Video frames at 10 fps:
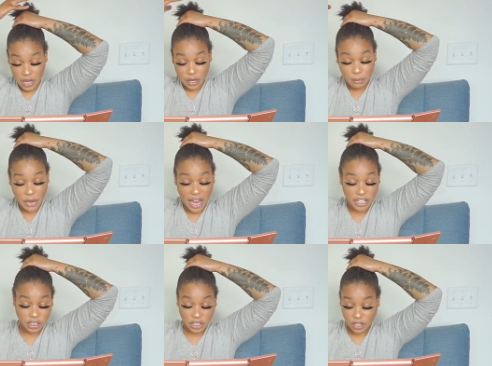
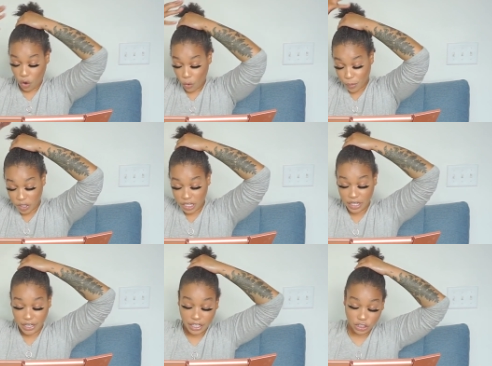Imagine it
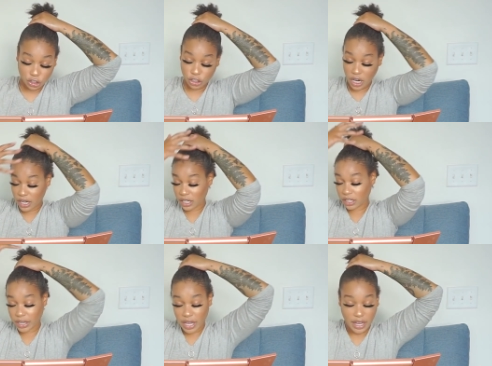opening and shining a
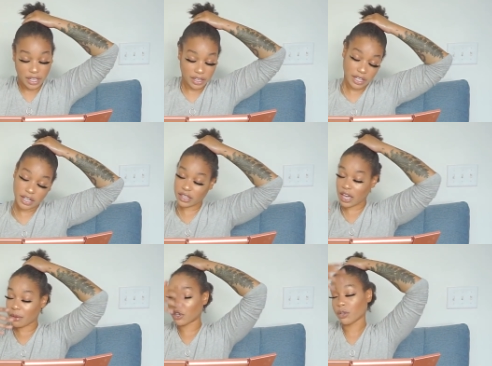light and letting
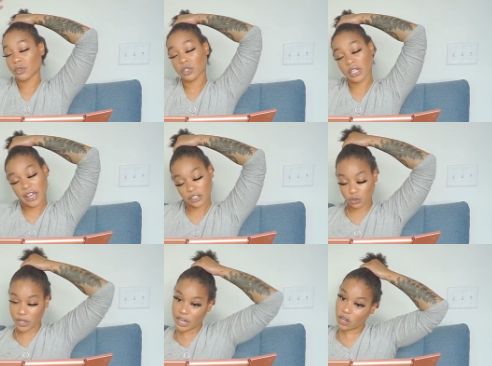that purple light
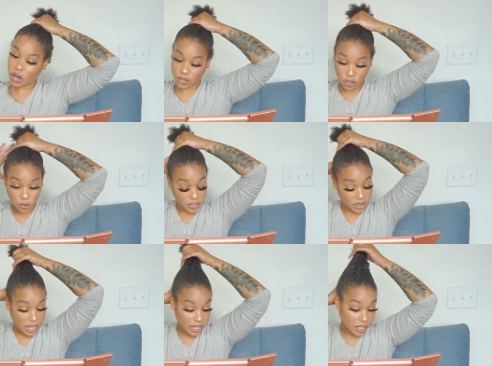drain on you and
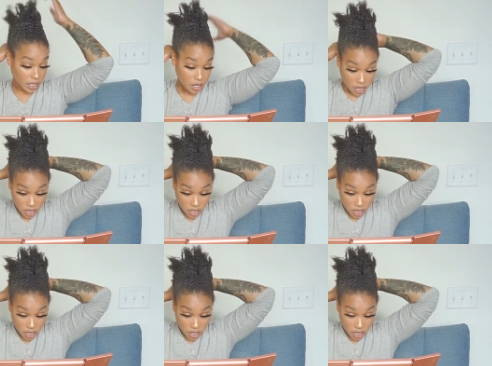letting it